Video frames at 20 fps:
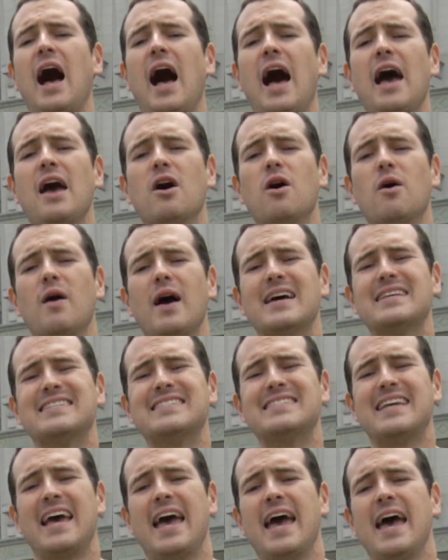
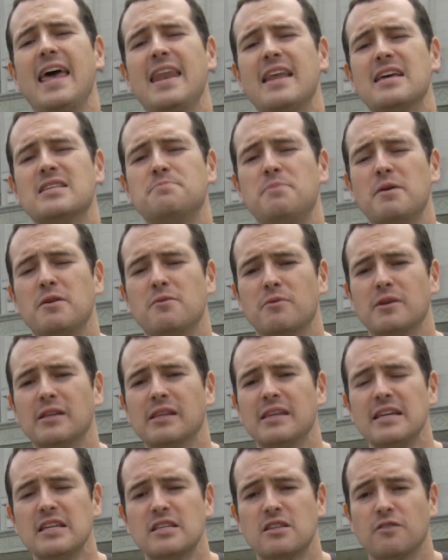iOS 10 has been
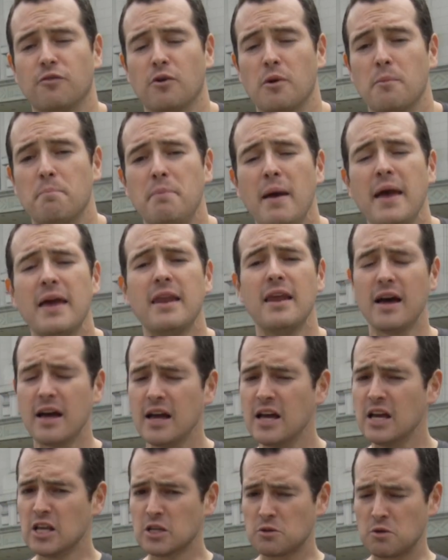released for beta,